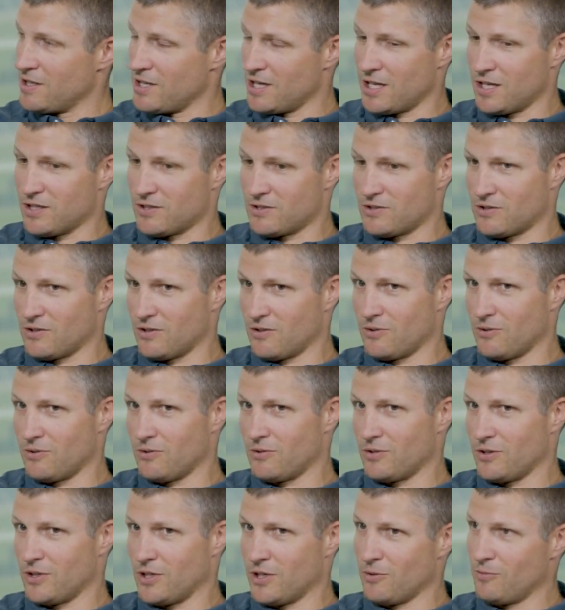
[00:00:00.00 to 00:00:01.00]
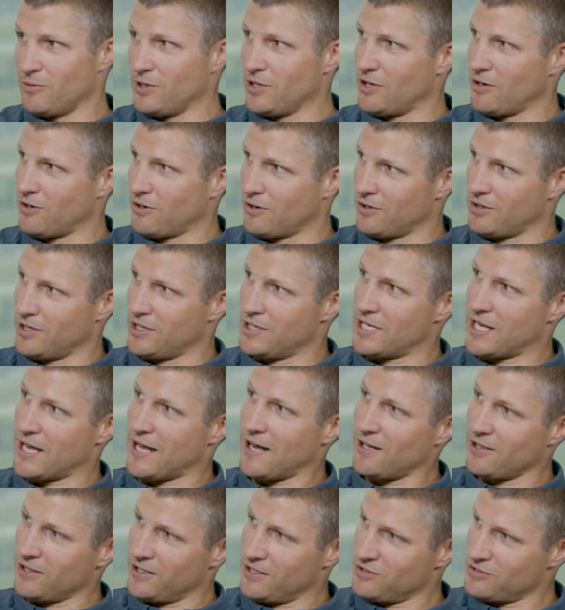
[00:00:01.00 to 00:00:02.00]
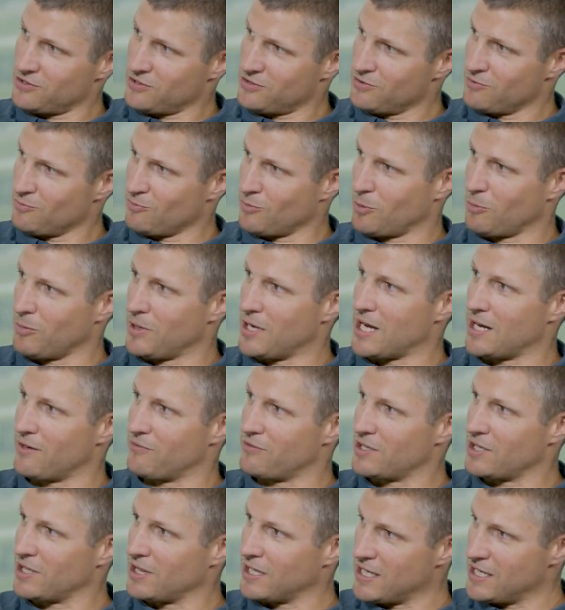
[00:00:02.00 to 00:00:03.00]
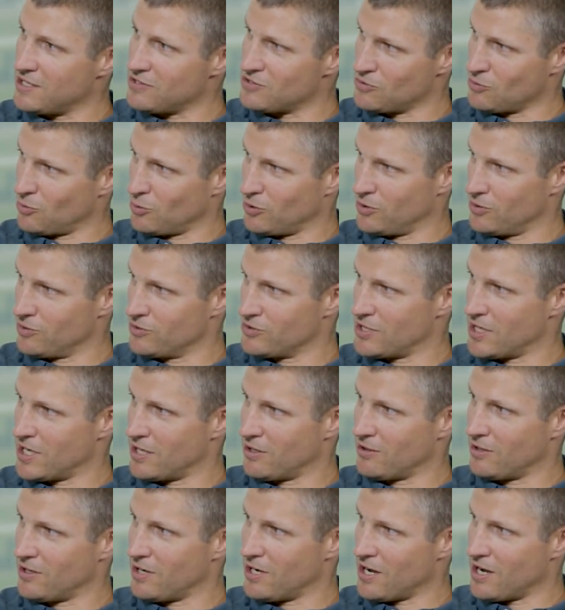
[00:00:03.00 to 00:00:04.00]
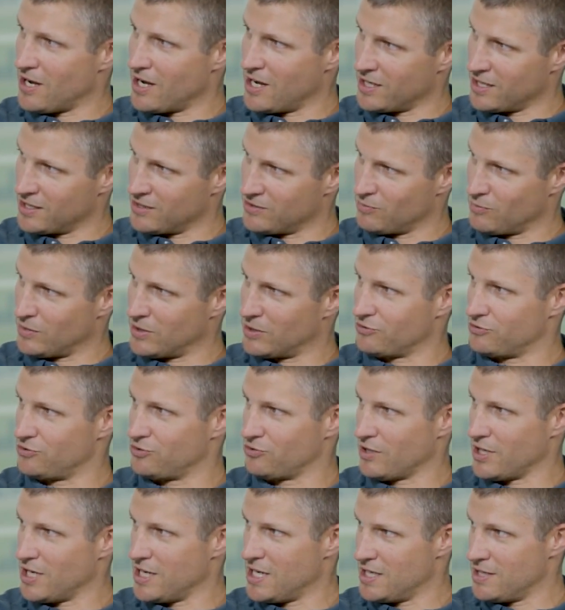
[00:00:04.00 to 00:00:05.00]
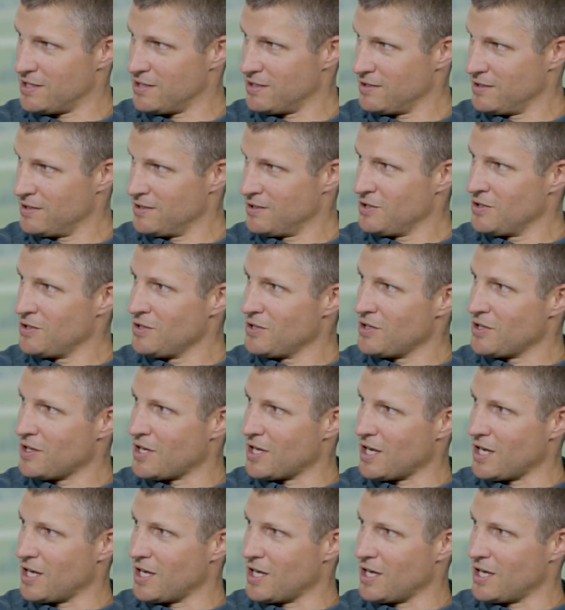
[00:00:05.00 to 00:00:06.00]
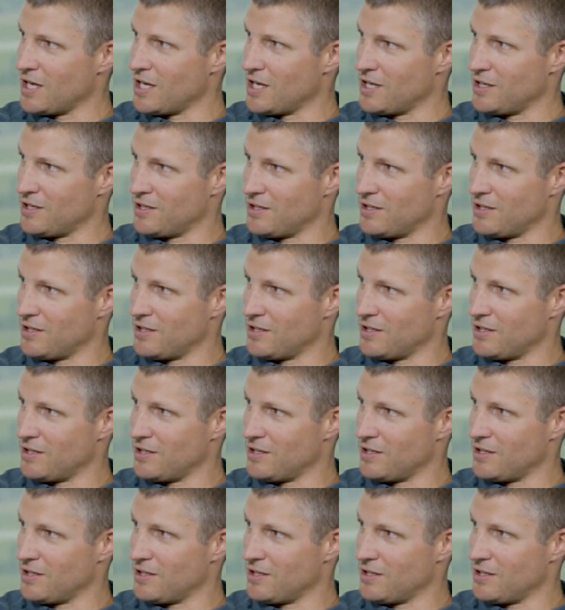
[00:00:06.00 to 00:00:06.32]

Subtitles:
And so here we are in Dallas where we have clay soils that are not as well drained. And